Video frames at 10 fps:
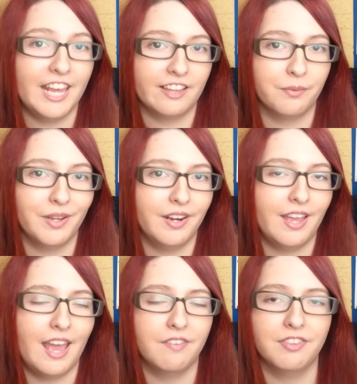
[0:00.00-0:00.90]
The next one
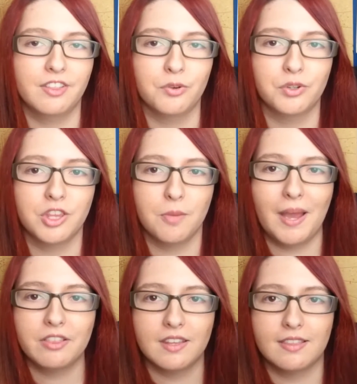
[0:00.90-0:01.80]
I have to talk to you
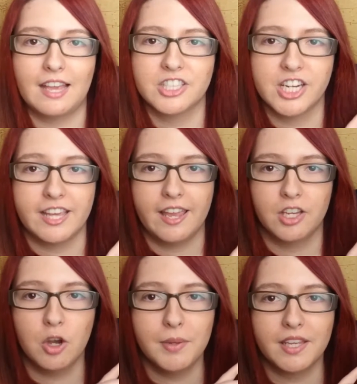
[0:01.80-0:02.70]
about is actually a
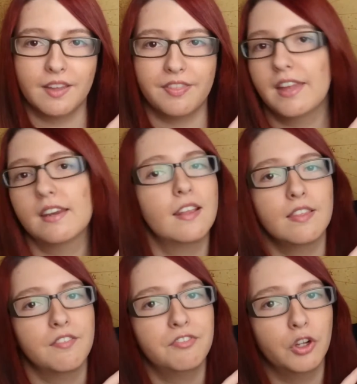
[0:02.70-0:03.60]
comic, and that
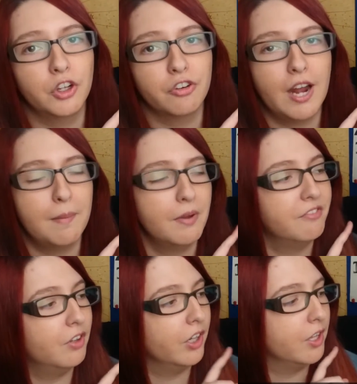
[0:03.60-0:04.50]
is Phonogram
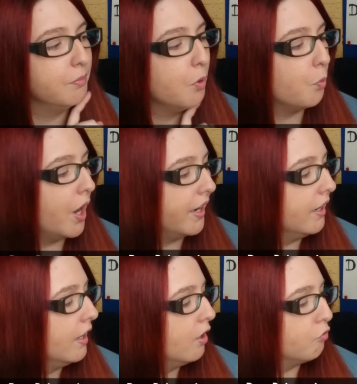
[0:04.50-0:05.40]
Volume 1,
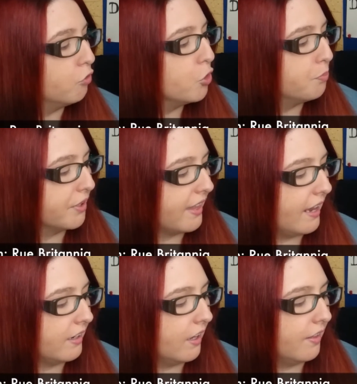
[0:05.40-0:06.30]
Rue
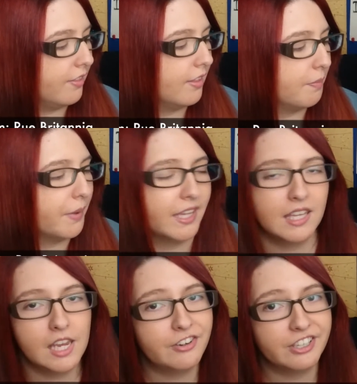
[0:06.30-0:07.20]
Britannia, and this is by
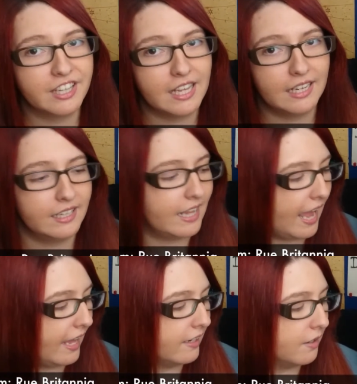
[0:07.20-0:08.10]
Kieran Gillen
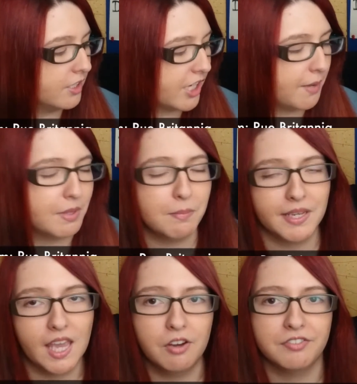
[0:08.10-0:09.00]
and Jamie
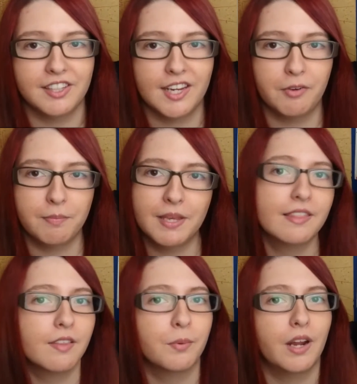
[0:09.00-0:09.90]
McKelvey. Now, I
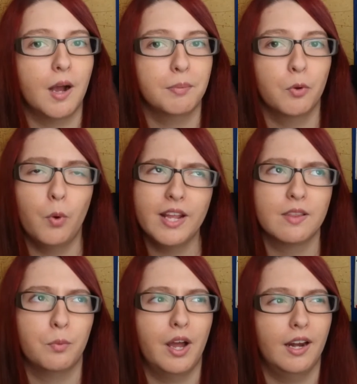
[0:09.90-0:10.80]
picked this one up
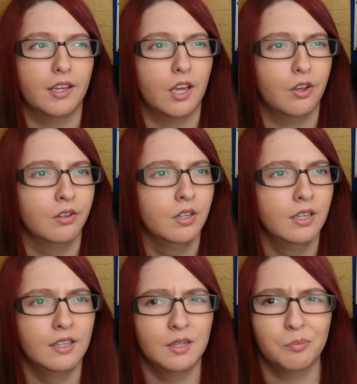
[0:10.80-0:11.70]
quite a while ago,
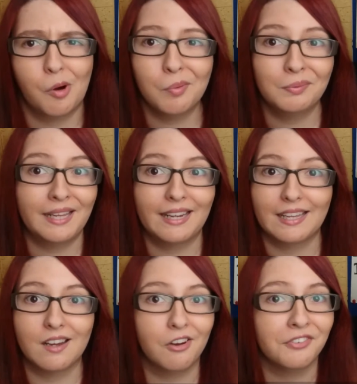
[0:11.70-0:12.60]
probably
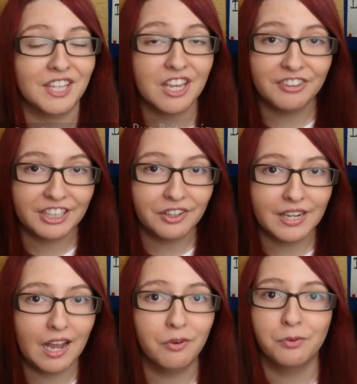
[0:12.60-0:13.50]
like half a year ago
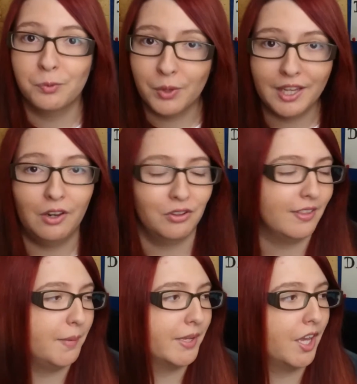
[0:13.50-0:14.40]
now, quite a long
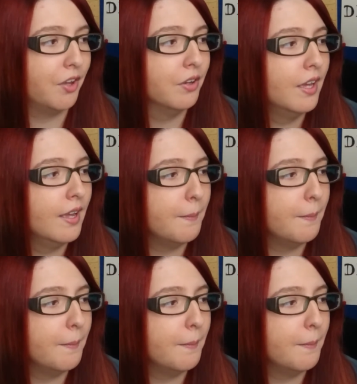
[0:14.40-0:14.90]
time ago,